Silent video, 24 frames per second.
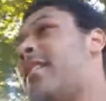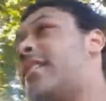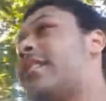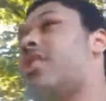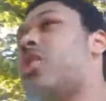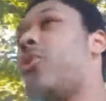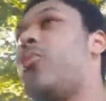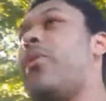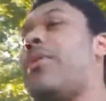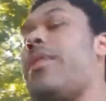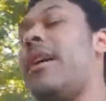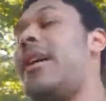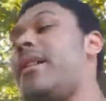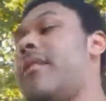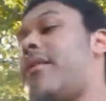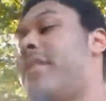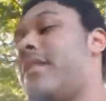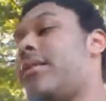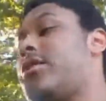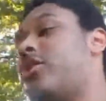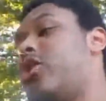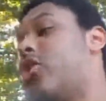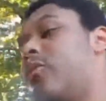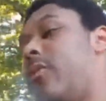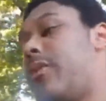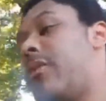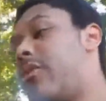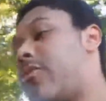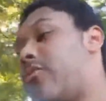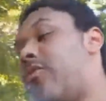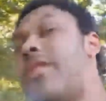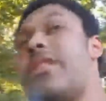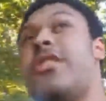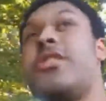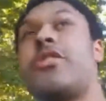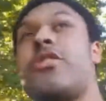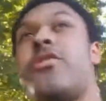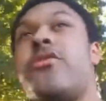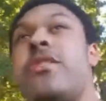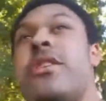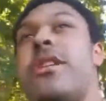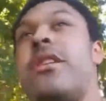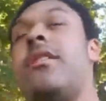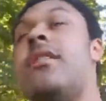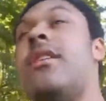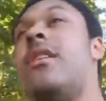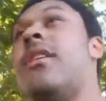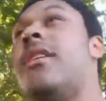with anything to do with green
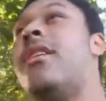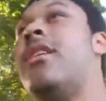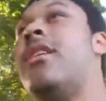screen,